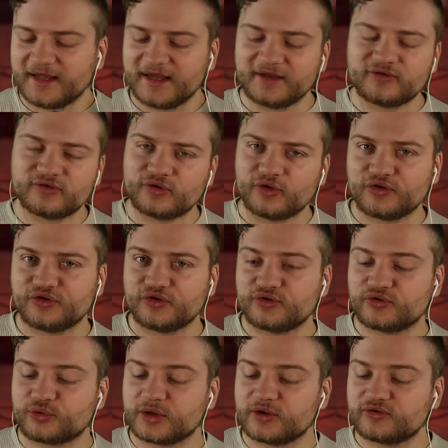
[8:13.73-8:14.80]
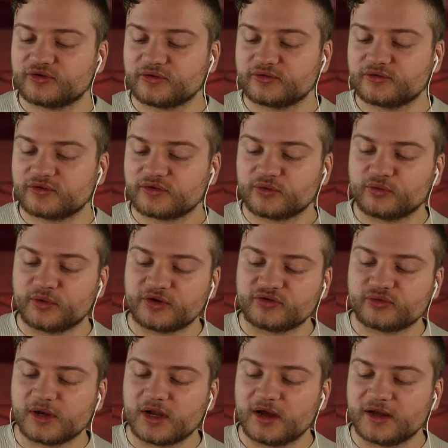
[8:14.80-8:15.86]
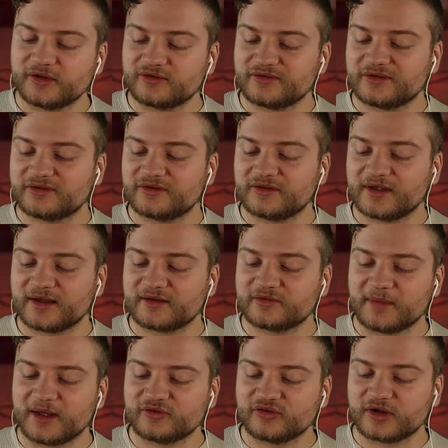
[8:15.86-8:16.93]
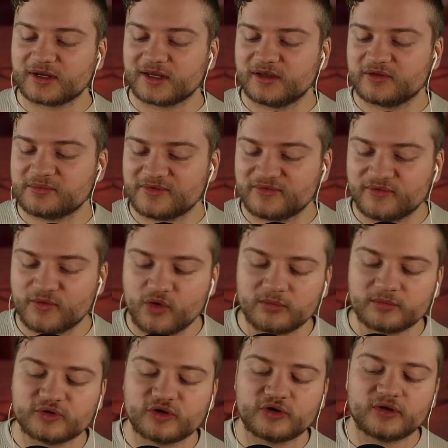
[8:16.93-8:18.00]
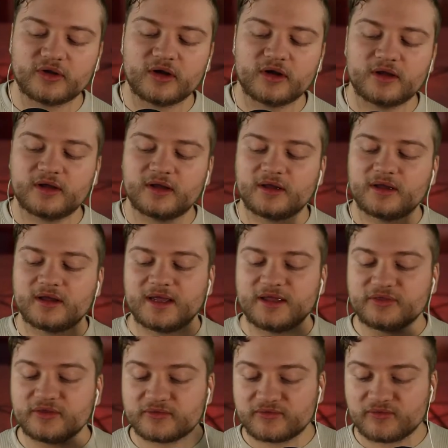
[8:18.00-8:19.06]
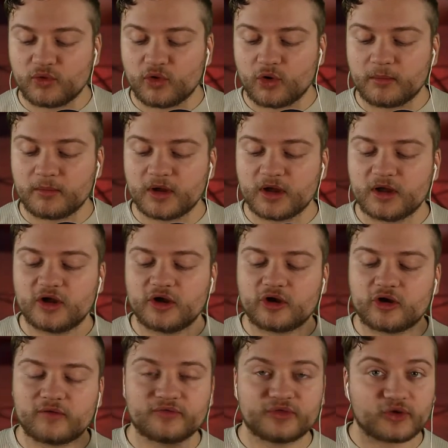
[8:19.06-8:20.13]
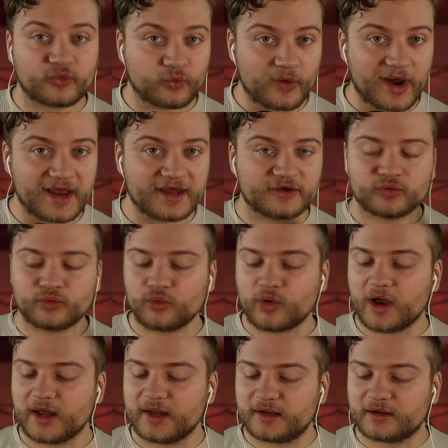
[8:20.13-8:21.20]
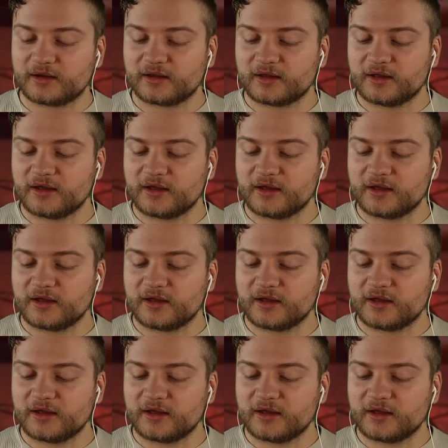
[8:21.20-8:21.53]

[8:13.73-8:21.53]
In certain traditions, ritualized sex magic is performed in the form of the Great Rite,